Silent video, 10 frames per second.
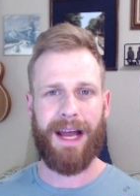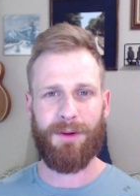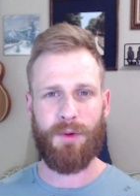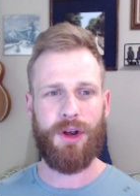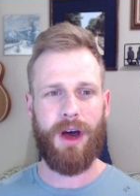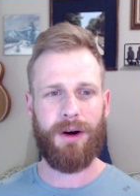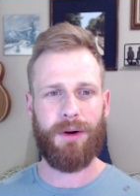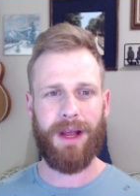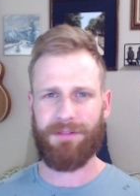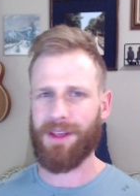I don't
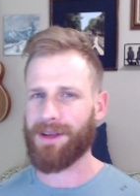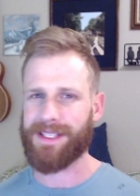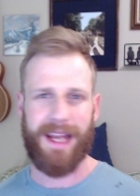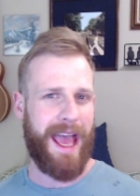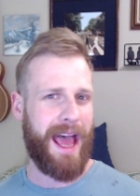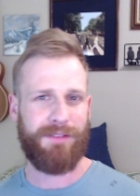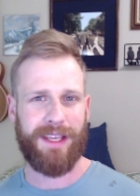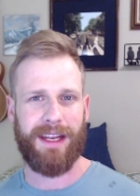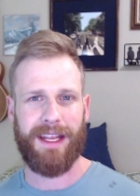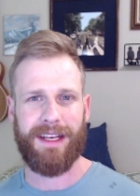know if there is an
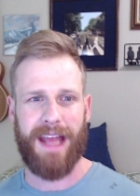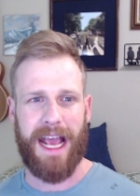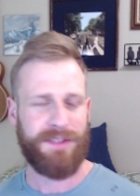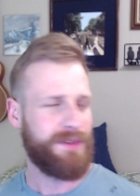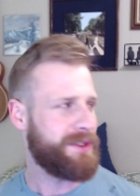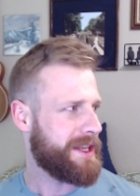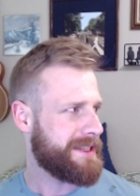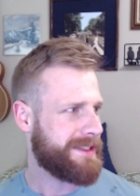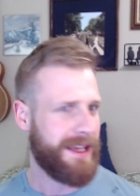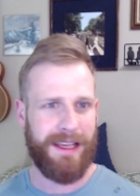advocate in Nashville that
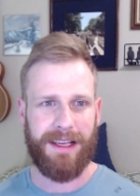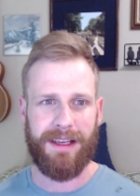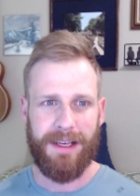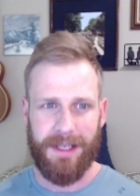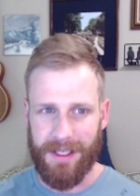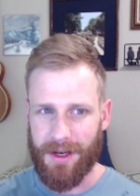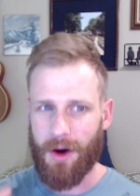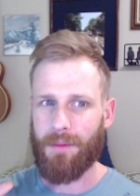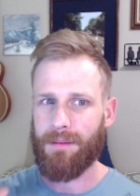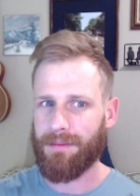is saying, you
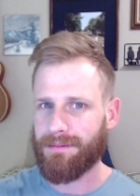know,